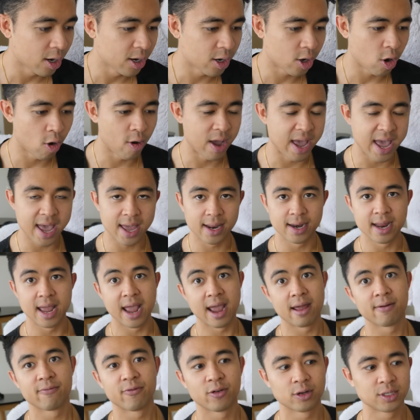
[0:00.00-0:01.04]
going to go ahead
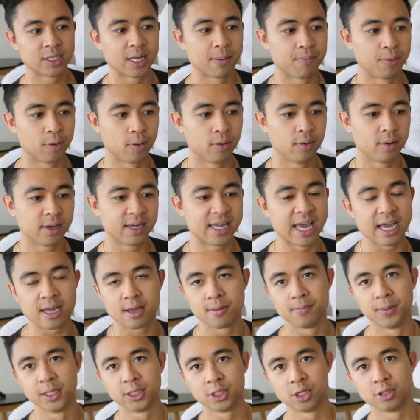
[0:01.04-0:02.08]
and, for example, get
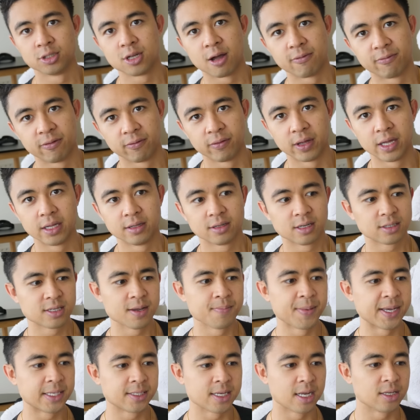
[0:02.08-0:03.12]
commissions off of it. Does that
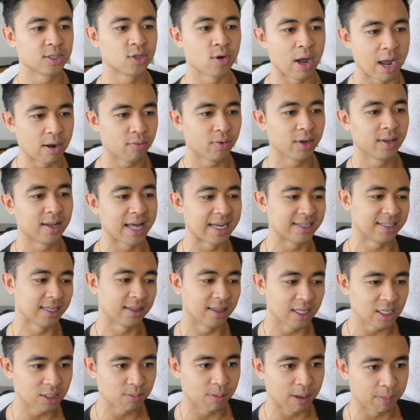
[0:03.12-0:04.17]
make sense? So I realized
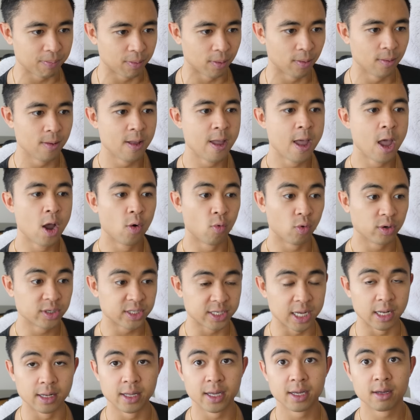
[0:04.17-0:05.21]
that these people were
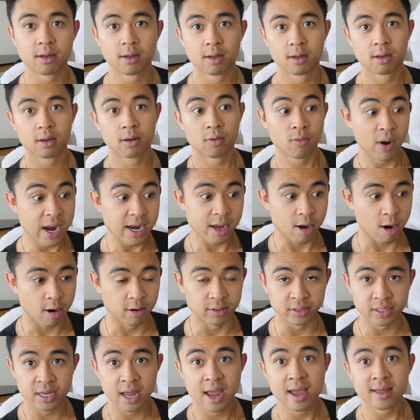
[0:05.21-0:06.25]
selling Credit
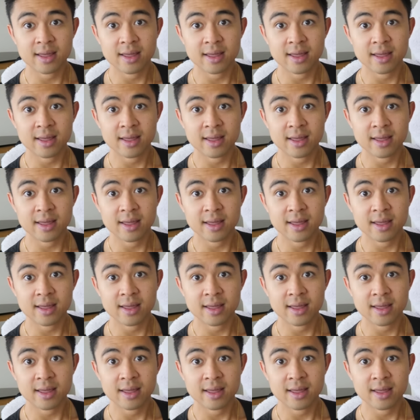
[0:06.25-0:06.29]
cards.